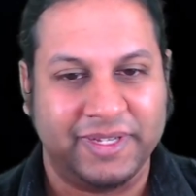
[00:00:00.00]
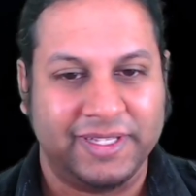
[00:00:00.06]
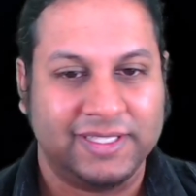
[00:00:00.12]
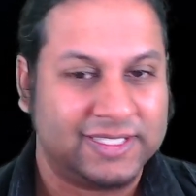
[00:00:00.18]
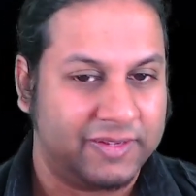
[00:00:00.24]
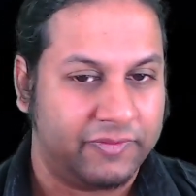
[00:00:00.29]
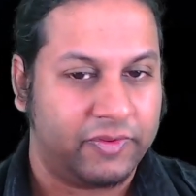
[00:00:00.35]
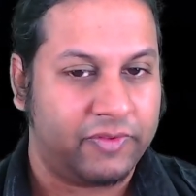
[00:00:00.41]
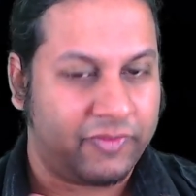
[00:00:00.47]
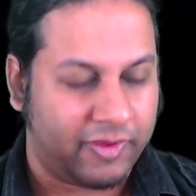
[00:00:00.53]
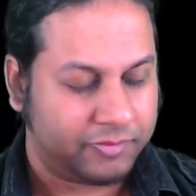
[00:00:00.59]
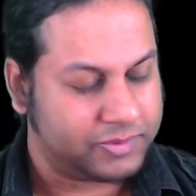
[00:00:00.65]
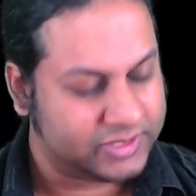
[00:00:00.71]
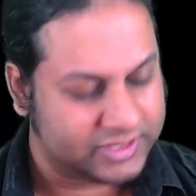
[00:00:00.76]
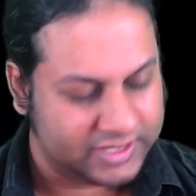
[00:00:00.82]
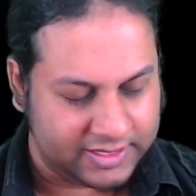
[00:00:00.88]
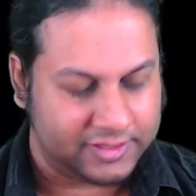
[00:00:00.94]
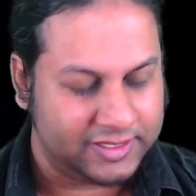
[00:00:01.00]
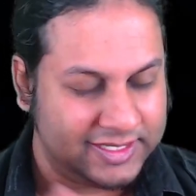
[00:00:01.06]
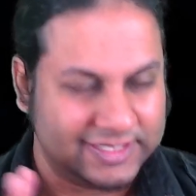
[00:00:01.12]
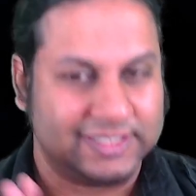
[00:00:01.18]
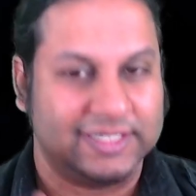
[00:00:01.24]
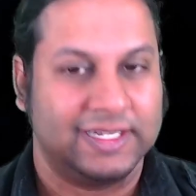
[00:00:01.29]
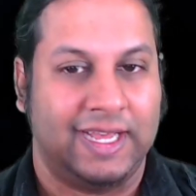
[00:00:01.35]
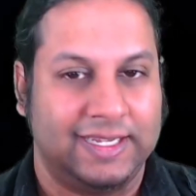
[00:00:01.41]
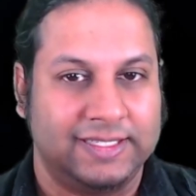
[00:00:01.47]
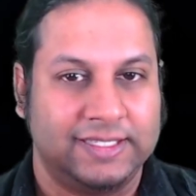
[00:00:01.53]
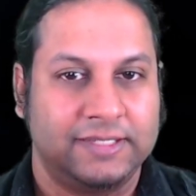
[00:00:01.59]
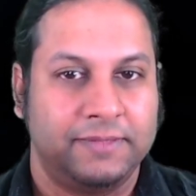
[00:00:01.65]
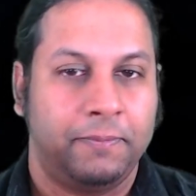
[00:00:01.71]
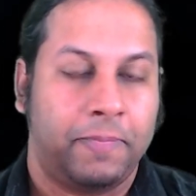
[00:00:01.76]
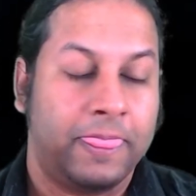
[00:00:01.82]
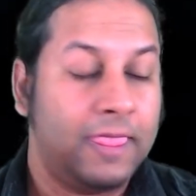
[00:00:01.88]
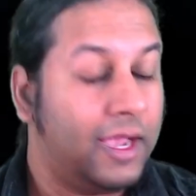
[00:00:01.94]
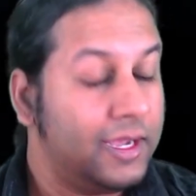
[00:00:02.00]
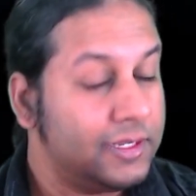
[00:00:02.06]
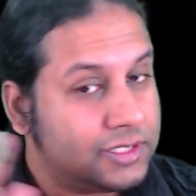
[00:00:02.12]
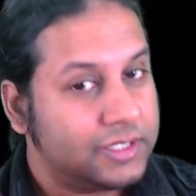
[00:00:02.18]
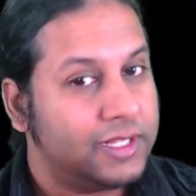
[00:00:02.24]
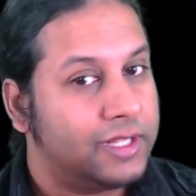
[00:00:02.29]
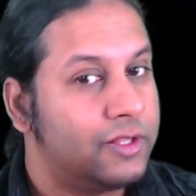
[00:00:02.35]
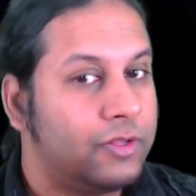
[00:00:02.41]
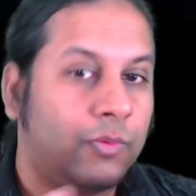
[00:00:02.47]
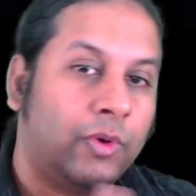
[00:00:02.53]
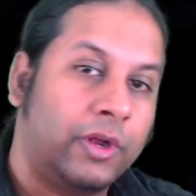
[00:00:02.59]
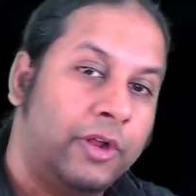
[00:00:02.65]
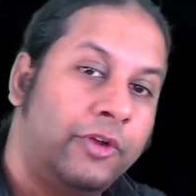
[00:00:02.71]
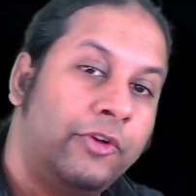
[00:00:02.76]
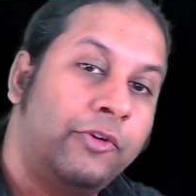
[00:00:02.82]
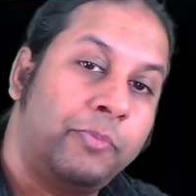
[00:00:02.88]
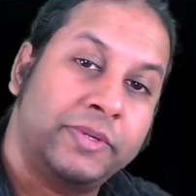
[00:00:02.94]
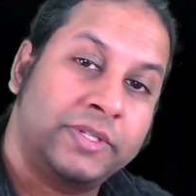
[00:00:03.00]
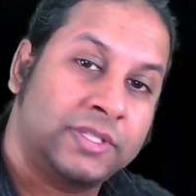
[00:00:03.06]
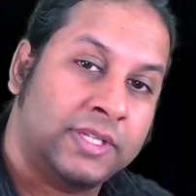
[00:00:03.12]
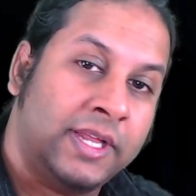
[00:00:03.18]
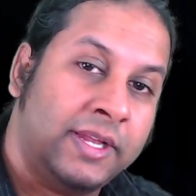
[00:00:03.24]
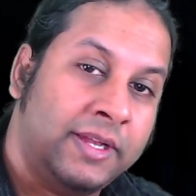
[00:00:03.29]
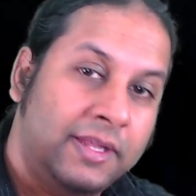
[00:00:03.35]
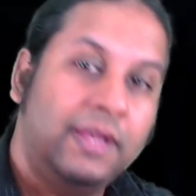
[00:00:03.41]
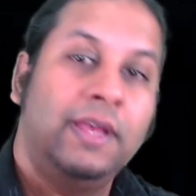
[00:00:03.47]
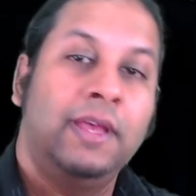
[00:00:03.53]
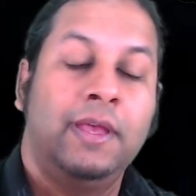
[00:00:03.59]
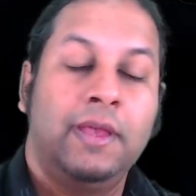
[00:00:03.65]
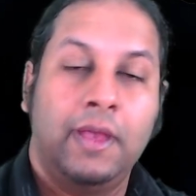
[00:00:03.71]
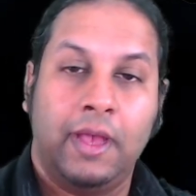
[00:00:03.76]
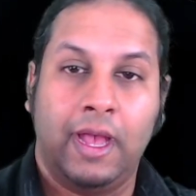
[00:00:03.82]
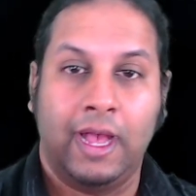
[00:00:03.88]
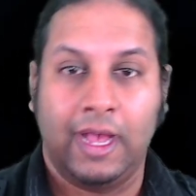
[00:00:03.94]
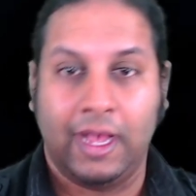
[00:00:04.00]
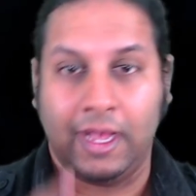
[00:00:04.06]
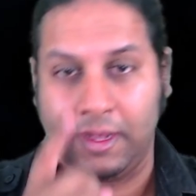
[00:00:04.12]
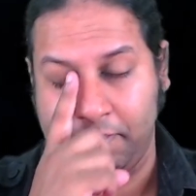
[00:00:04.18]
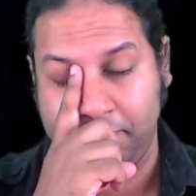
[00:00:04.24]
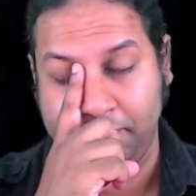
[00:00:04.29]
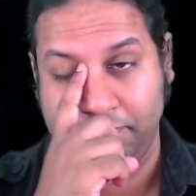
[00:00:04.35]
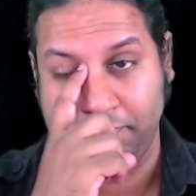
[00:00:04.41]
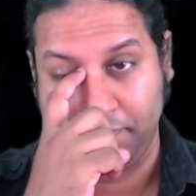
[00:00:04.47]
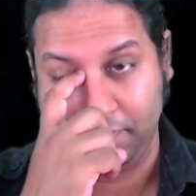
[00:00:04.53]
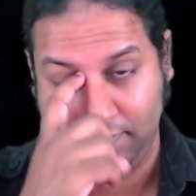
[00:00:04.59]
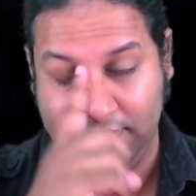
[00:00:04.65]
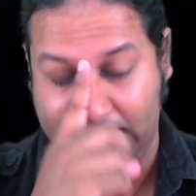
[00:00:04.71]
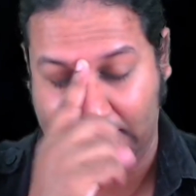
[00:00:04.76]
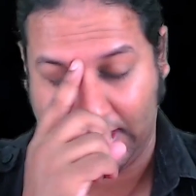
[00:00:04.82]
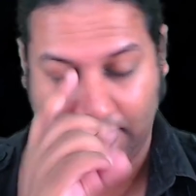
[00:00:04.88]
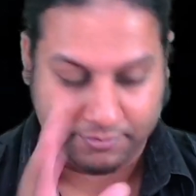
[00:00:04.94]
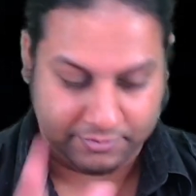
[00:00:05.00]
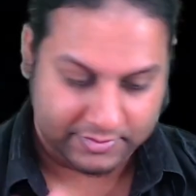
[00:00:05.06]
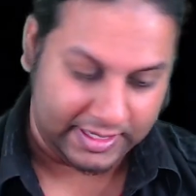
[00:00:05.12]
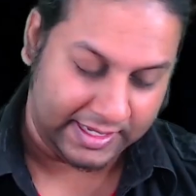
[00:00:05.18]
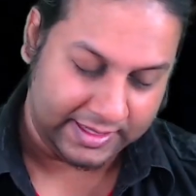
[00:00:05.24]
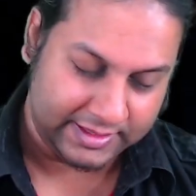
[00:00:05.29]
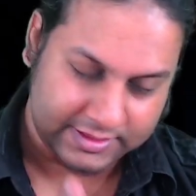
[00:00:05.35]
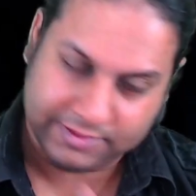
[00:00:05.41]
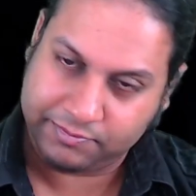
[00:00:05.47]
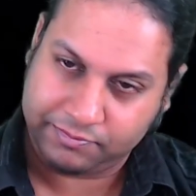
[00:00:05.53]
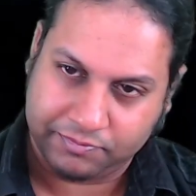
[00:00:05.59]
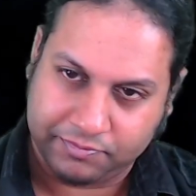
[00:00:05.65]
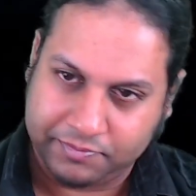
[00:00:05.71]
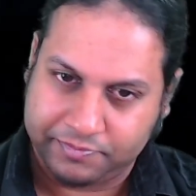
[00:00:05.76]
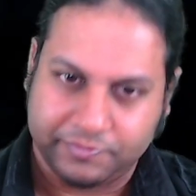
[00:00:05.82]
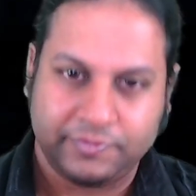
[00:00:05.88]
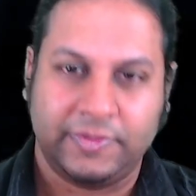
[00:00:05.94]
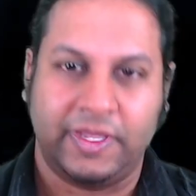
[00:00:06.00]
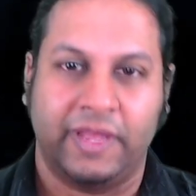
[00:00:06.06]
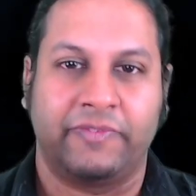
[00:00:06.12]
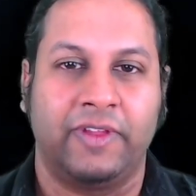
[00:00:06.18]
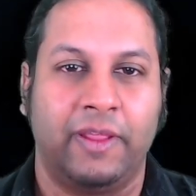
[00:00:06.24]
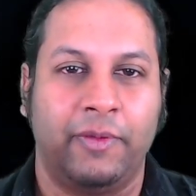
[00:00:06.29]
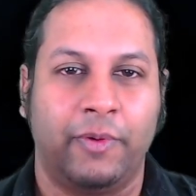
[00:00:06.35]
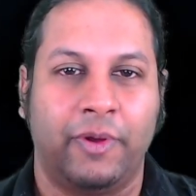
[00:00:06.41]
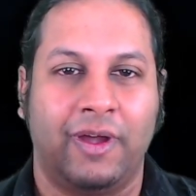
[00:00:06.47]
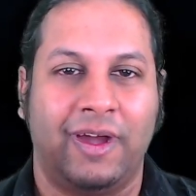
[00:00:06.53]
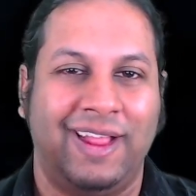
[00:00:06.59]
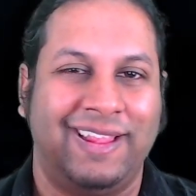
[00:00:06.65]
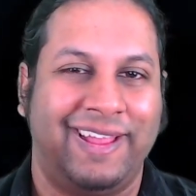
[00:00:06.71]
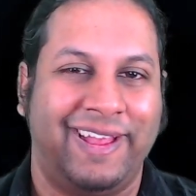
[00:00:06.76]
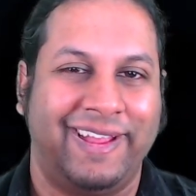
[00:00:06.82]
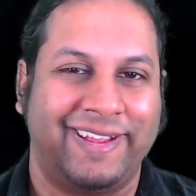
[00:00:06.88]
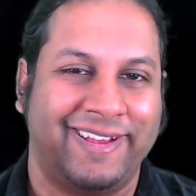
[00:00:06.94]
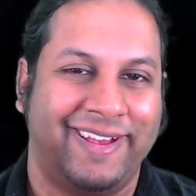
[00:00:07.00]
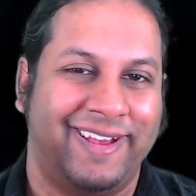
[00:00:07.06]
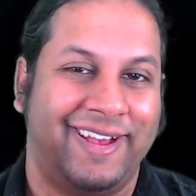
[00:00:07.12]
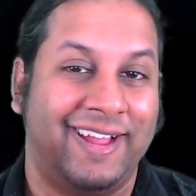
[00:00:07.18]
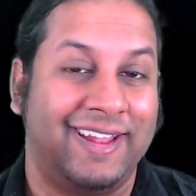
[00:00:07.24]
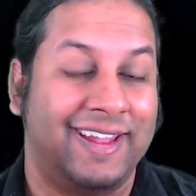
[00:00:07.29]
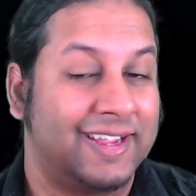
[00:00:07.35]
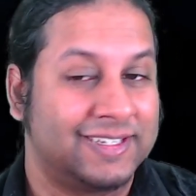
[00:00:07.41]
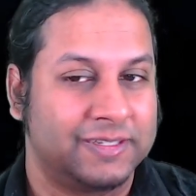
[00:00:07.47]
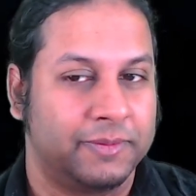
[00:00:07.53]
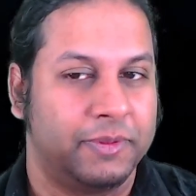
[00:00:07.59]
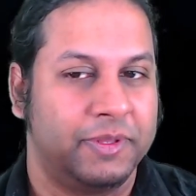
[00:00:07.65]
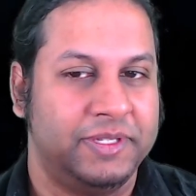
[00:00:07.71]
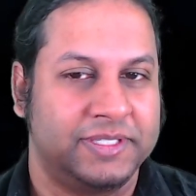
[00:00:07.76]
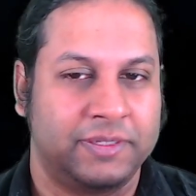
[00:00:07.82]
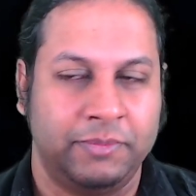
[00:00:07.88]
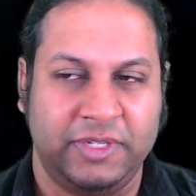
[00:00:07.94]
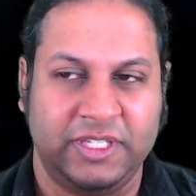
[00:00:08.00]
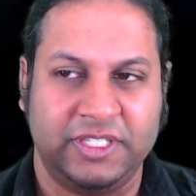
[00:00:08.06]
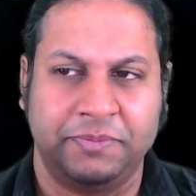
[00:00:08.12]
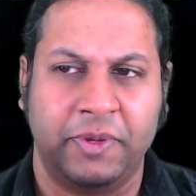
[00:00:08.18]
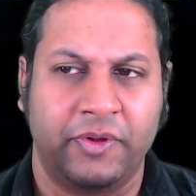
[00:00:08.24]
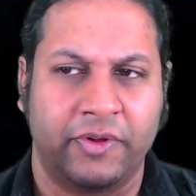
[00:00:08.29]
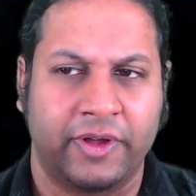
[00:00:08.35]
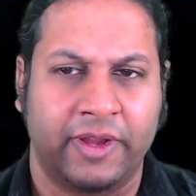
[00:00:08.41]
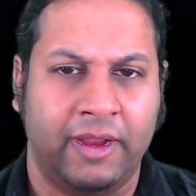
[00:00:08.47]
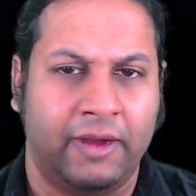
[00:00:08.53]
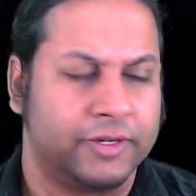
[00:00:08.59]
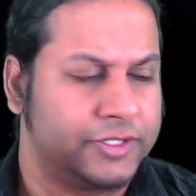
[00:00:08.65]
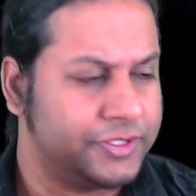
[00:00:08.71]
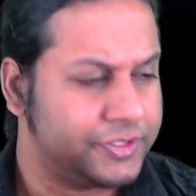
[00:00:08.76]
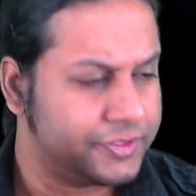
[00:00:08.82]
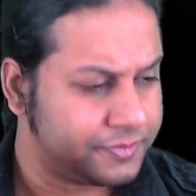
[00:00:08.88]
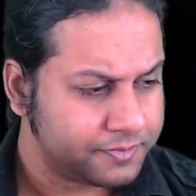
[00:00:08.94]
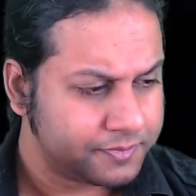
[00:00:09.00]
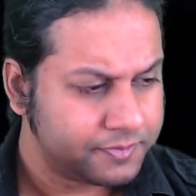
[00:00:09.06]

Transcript: The 75% is nice. Nicer than the 100%. Yeah, that is definitely where I like some of these mirror characters.